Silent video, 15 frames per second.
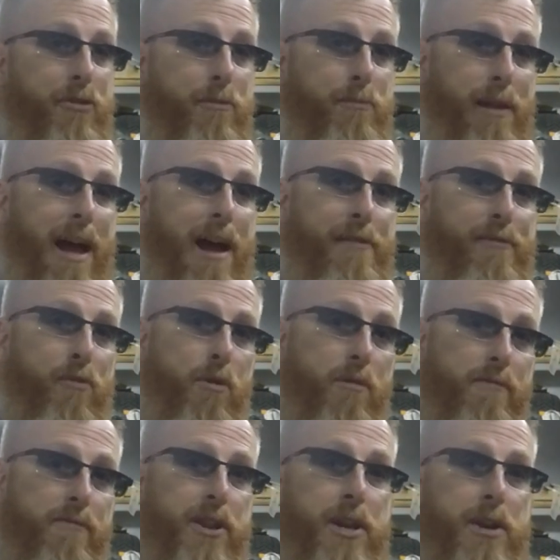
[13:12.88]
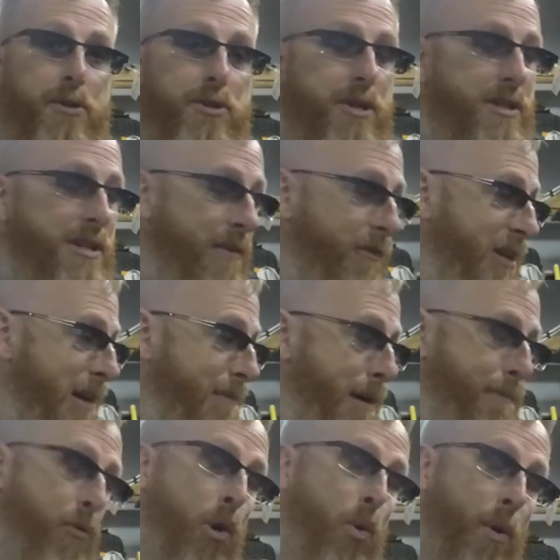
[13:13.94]
platform videos, because every time I
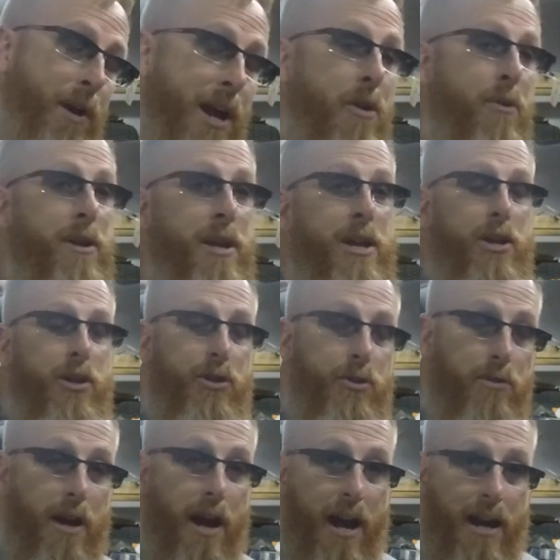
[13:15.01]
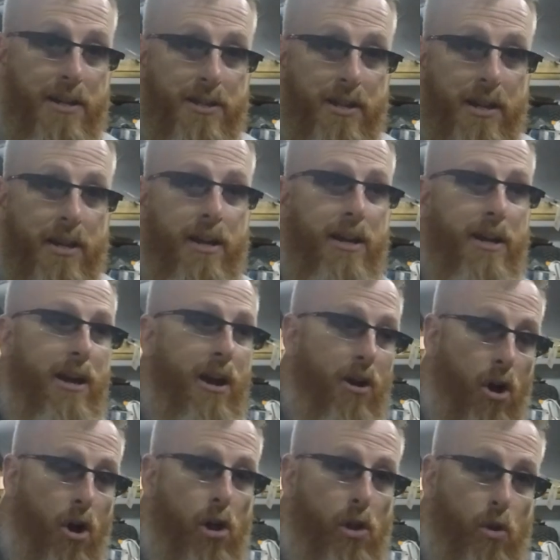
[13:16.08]
put one out, you guys are
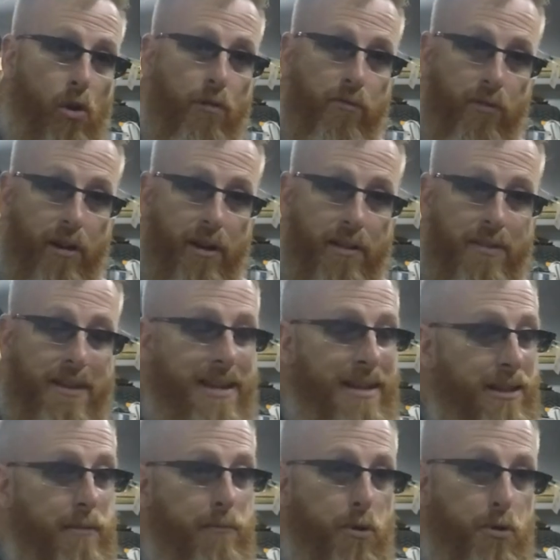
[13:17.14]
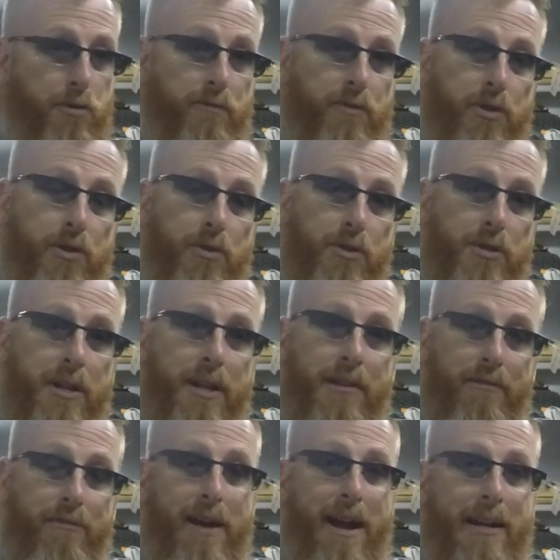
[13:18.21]
all over it. They get the most views, and
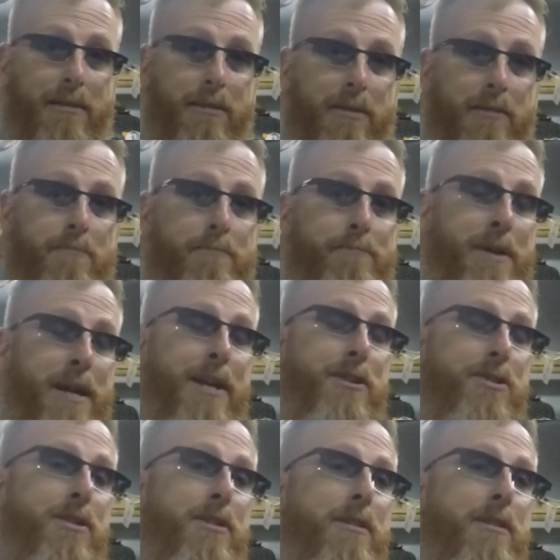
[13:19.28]
in fact, the biggest